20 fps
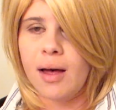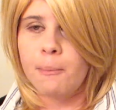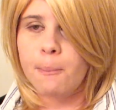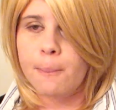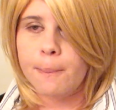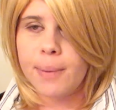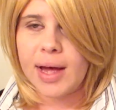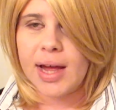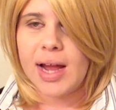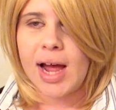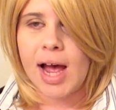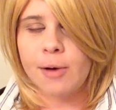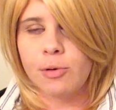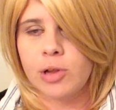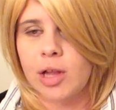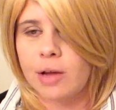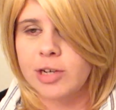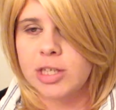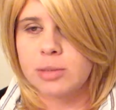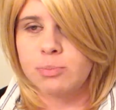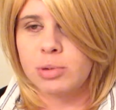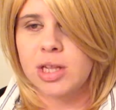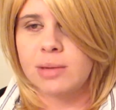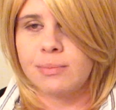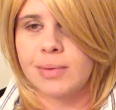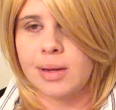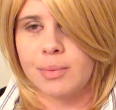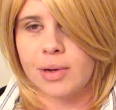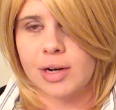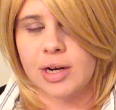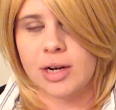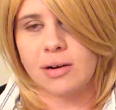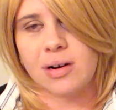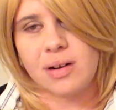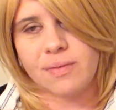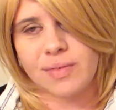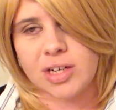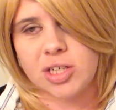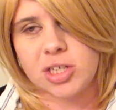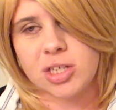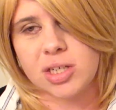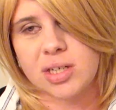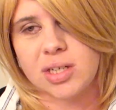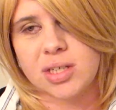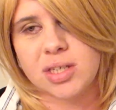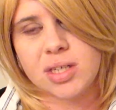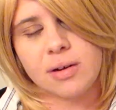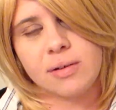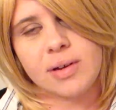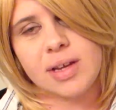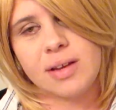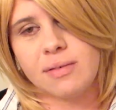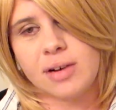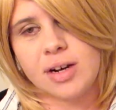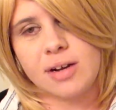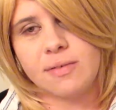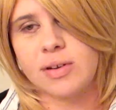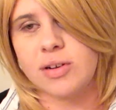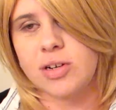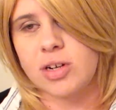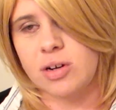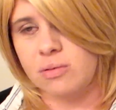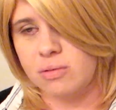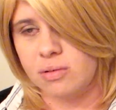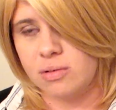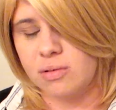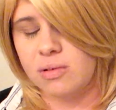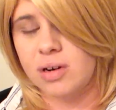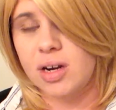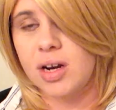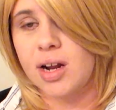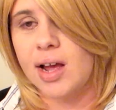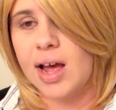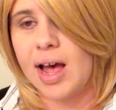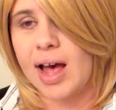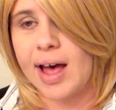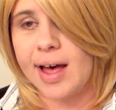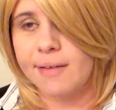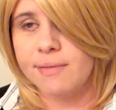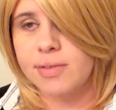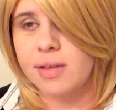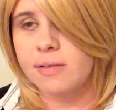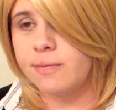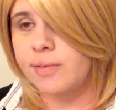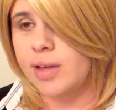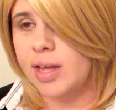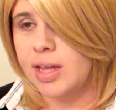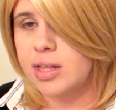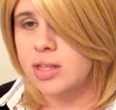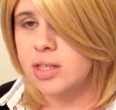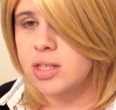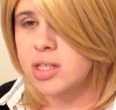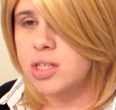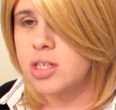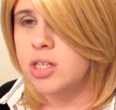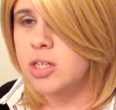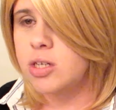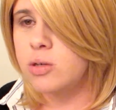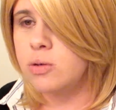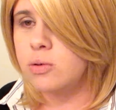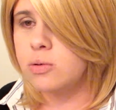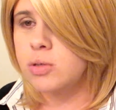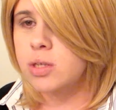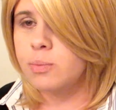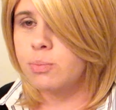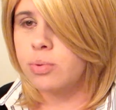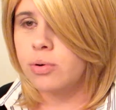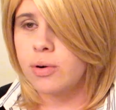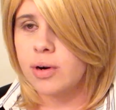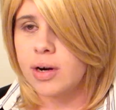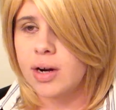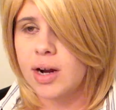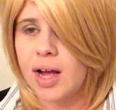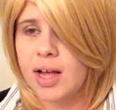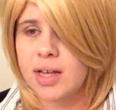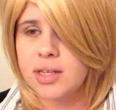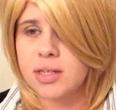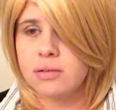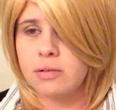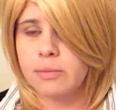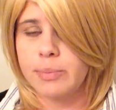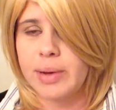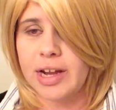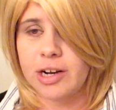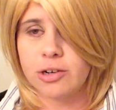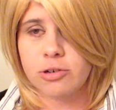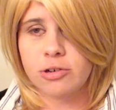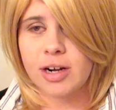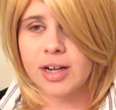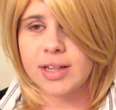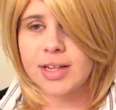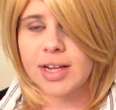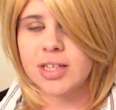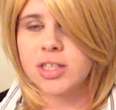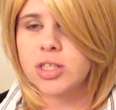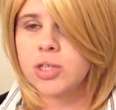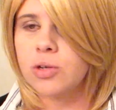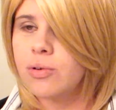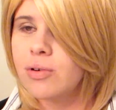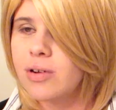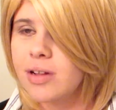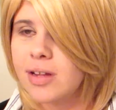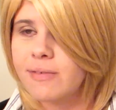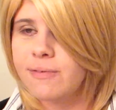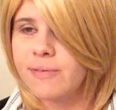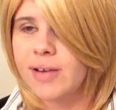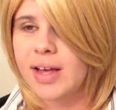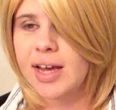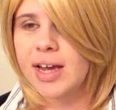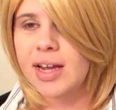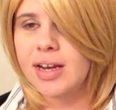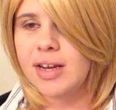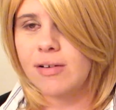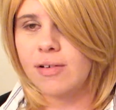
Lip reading: But I will always put them up on here eventually. So even if you don't have the funds to support us through Patreon, that's totally fine.